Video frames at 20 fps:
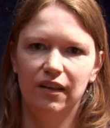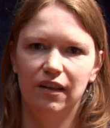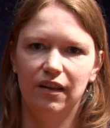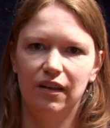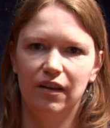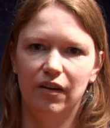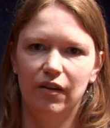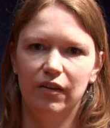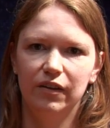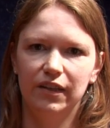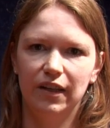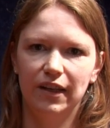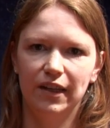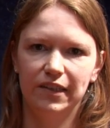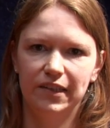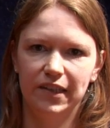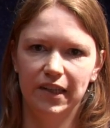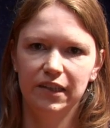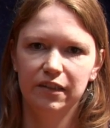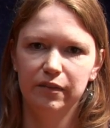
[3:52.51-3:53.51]
on the
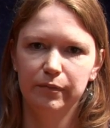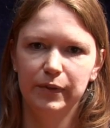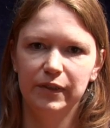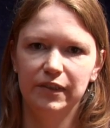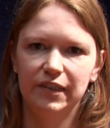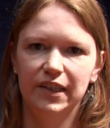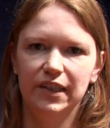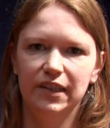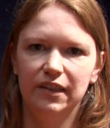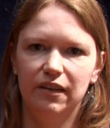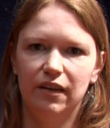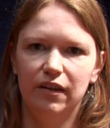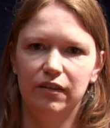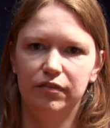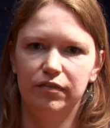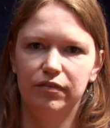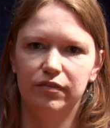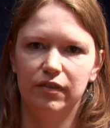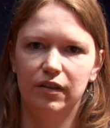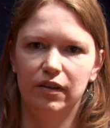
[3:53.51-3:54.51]
legitimacy of